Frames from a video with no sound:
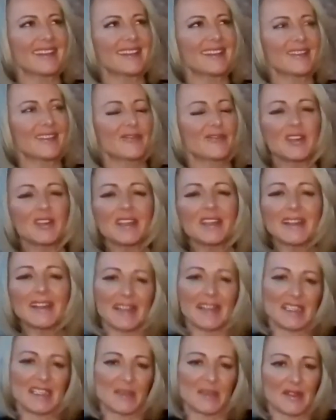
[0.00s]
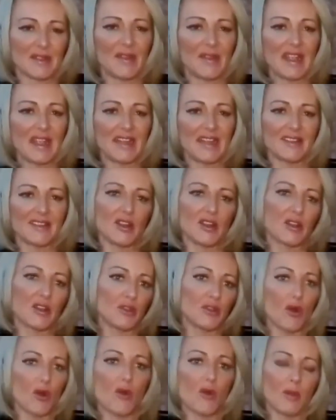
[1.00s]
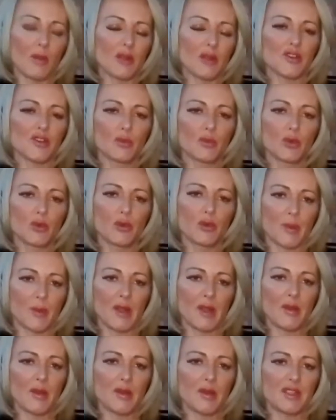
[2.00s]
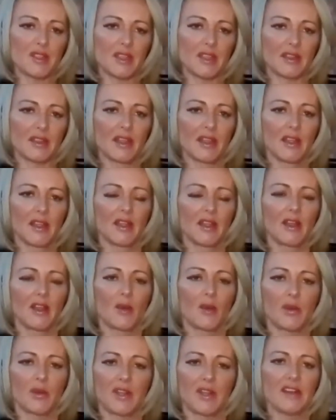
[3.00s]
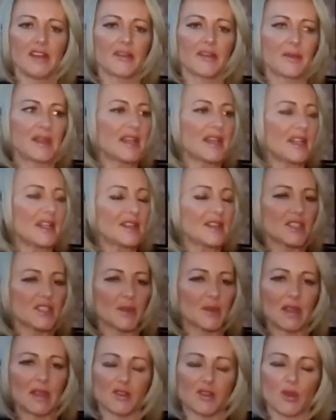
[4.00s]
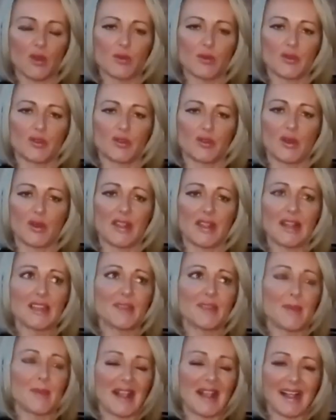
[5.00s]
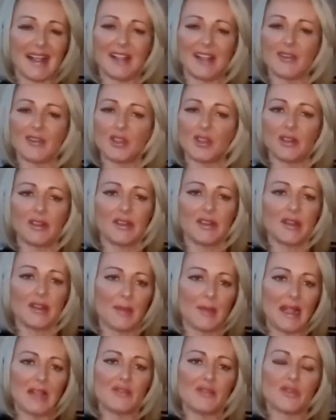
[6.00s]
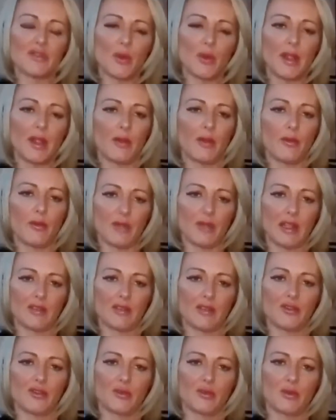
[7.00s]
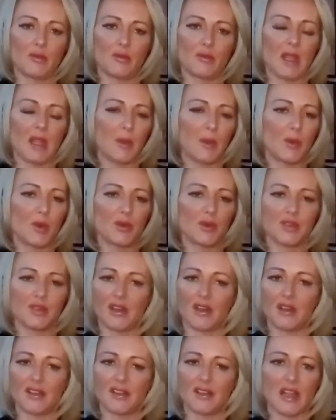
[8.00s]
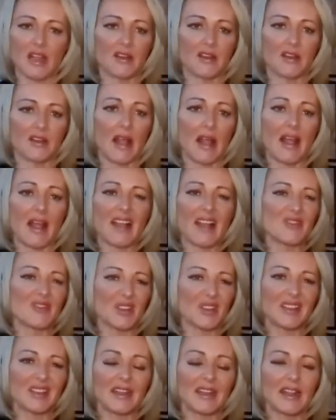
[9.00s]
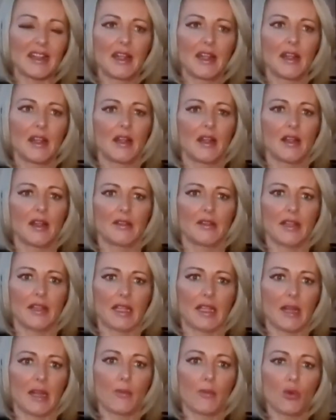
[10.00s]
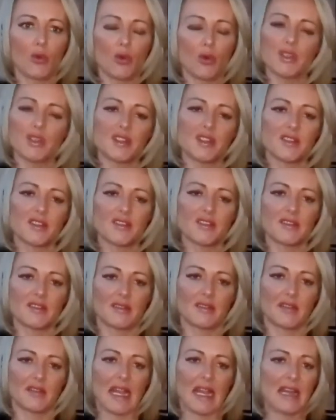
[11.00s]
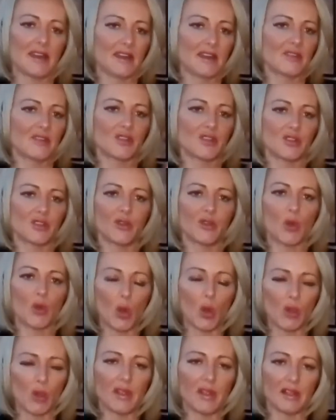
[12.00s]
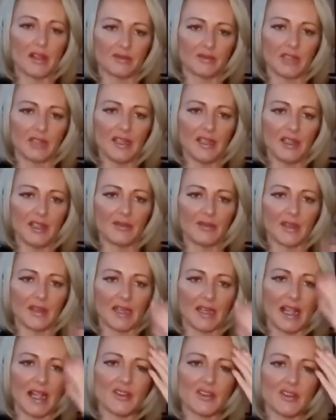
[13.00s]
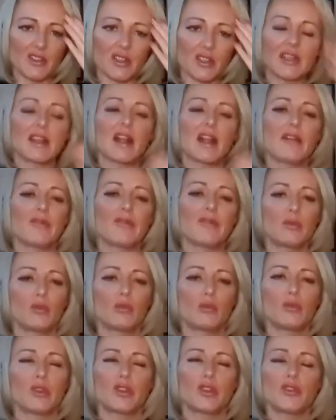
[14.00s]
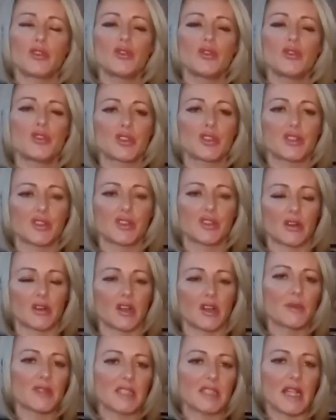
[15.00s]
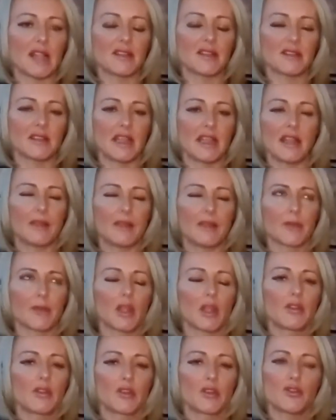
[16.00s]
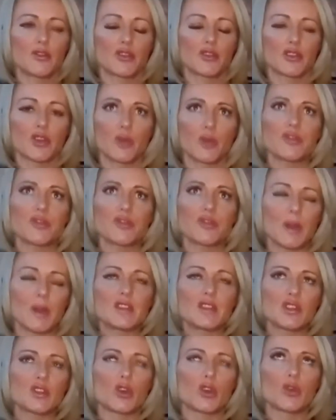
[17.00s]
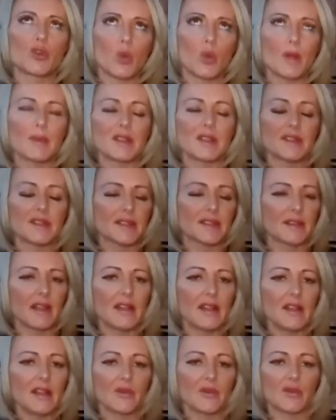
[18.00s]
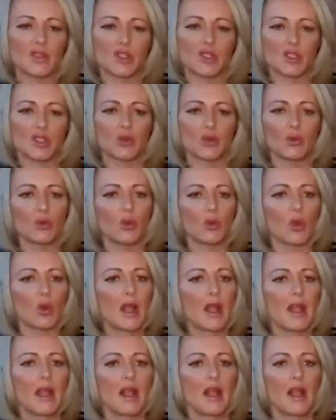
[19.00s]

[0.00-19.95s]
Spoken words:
really, unless it was affecting you, thought much more about it. We hear about night sweats, all those sort of things, but actually the mental health issues with menopause are actually the kind of most threatening to quality of life, and actually can have the hugest circumstance, hugest consequences on women's life. So,